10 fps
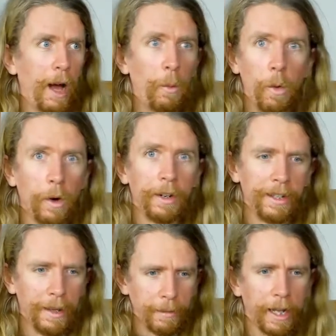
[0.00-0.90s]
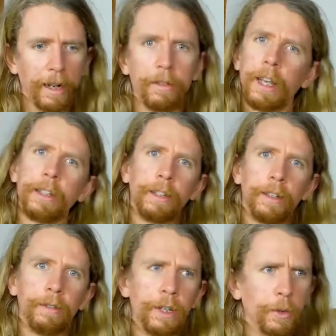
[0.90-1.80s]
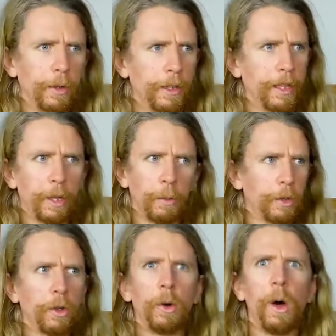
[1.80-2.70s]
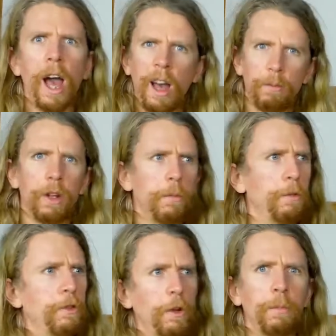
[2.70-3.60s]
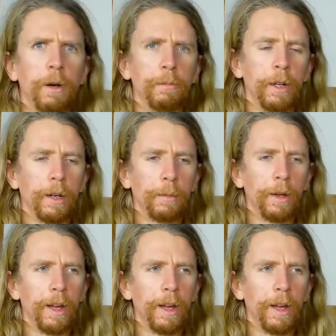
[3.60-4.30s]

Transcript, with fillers: award themselves as individuals that they were so amped up and so pumped up.